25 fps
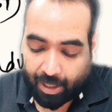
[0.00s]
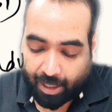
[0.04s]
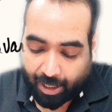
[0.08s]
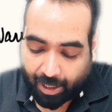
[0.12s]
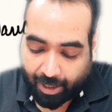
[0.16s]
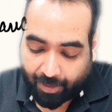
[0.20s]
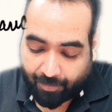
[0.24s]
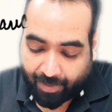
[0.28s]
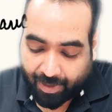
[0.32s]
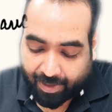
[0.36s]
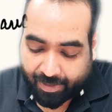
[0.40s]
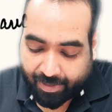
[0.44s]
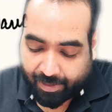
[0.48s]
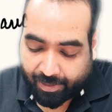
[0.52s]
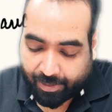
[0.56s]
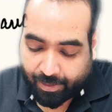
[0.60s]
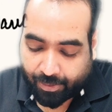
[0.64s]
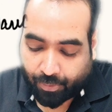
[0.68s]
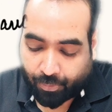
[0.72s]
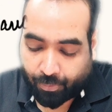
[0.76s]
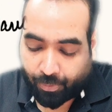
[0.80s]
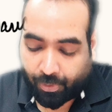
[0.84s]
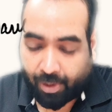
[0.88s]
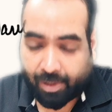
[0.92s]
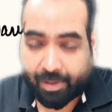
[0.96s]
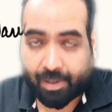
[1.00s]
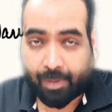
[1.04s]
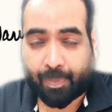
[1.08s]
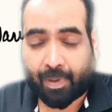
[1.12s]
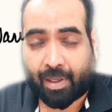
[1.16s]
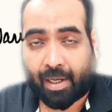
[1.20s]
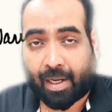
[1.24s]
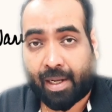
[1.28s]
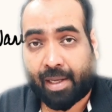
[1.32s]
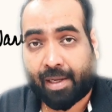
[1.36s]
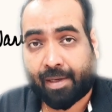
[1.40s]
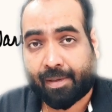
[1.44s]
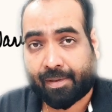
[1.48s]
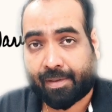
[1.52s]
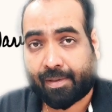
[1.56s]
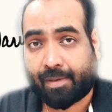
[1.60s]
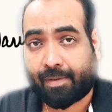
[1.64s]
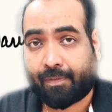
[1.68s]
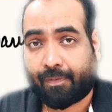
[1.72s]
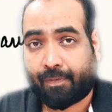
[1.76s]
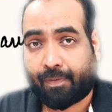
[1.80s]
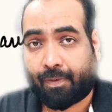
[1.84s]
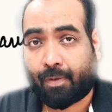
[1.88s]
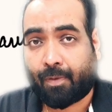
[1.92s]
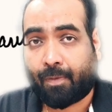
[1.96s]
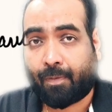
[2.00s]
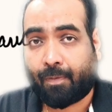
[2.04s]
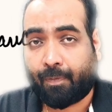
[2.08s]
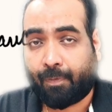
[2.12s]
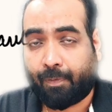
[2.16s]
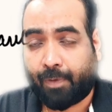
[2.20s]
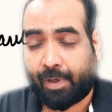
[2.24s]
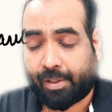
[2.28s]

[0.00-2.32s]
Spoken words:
Advances to your suppliers from